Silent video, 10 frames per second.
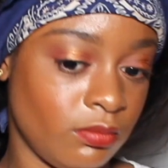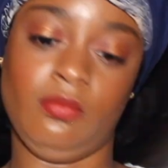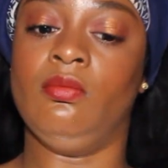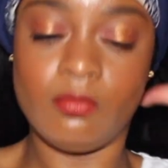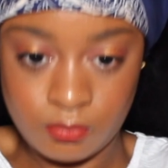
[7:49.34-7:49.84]

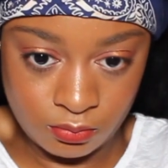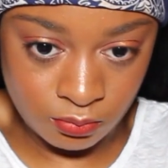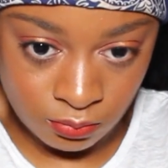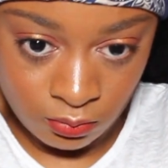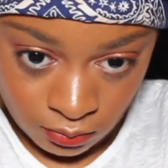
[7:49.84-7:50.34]
And this
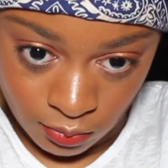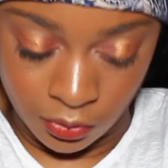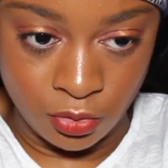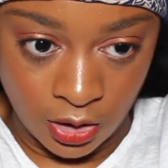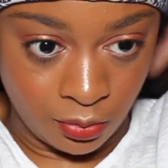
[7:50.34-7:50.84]
particular
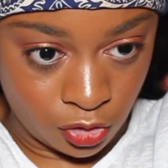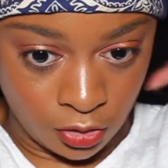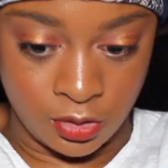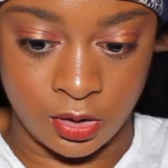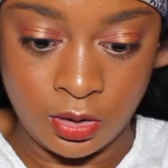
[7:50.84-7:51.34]
day
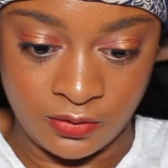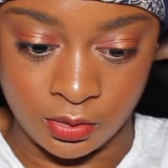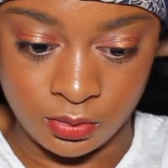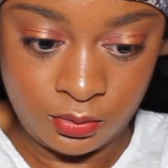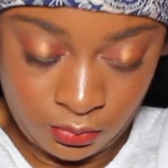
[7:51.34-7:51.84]
I
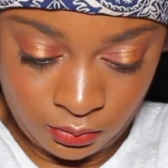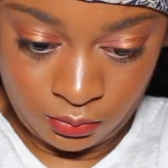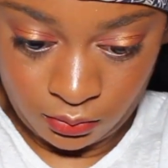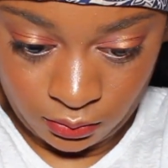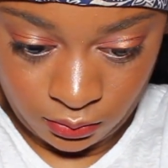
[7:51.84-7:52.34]
decided
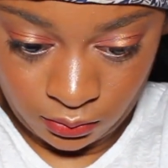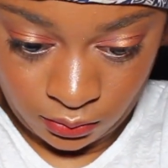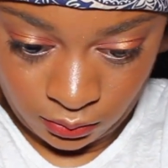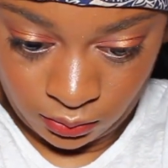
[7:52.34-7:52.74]
to